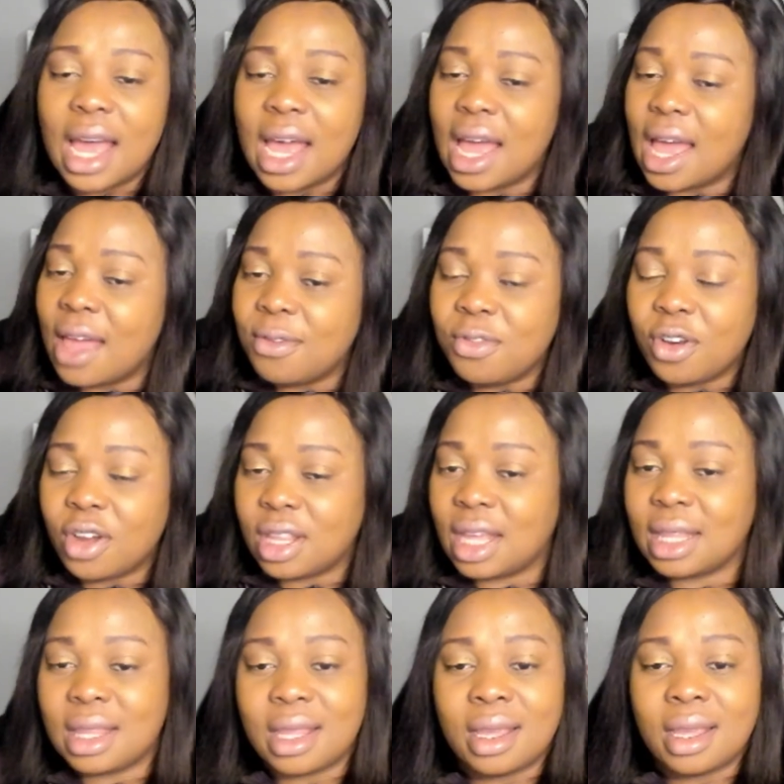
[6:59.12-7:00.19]
every
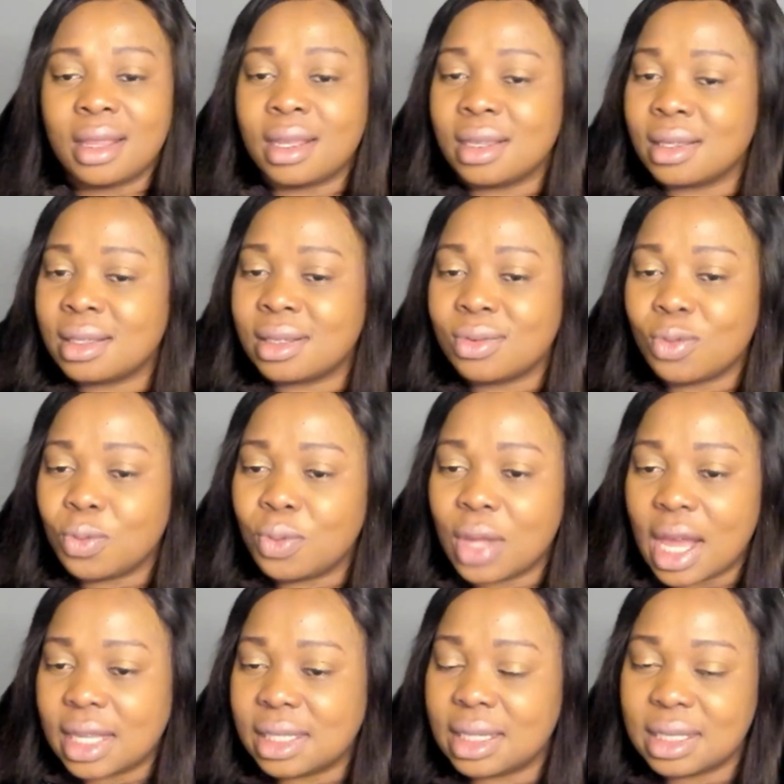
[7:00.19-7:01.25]
other thing will be
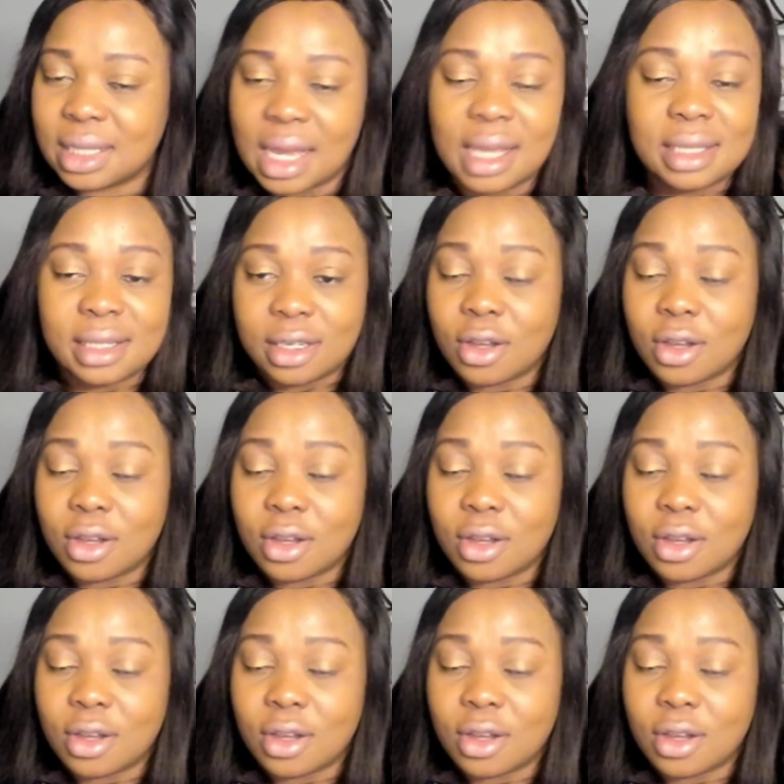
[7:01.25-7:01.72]
as easy as it